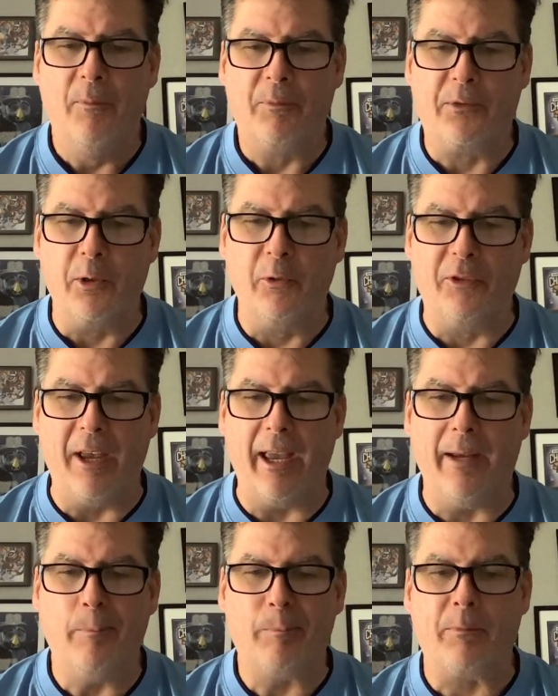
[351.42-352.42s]

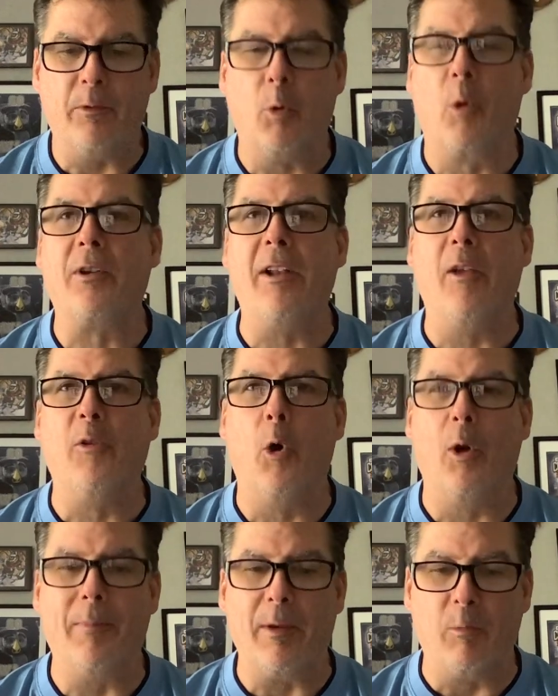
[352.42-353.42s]
Tuesday, Northern
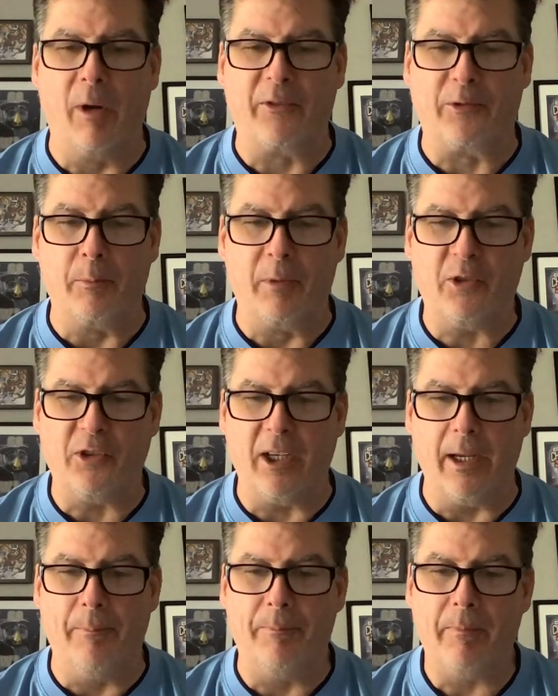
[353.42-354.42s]
Illinois beat Western
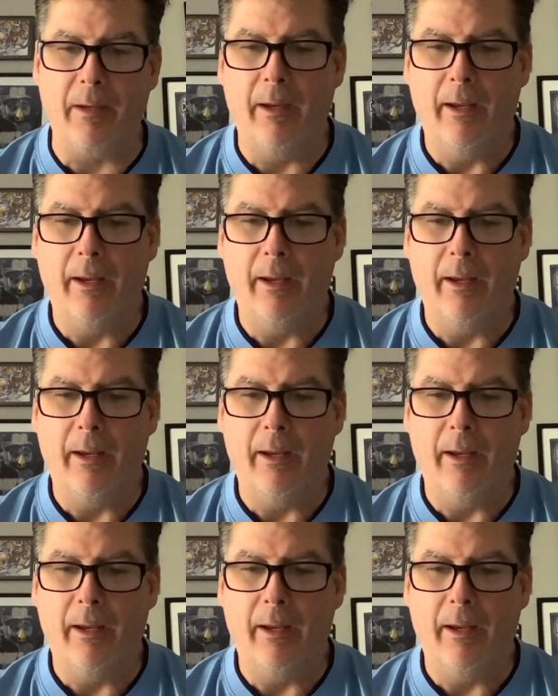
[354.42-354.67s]
Michigan.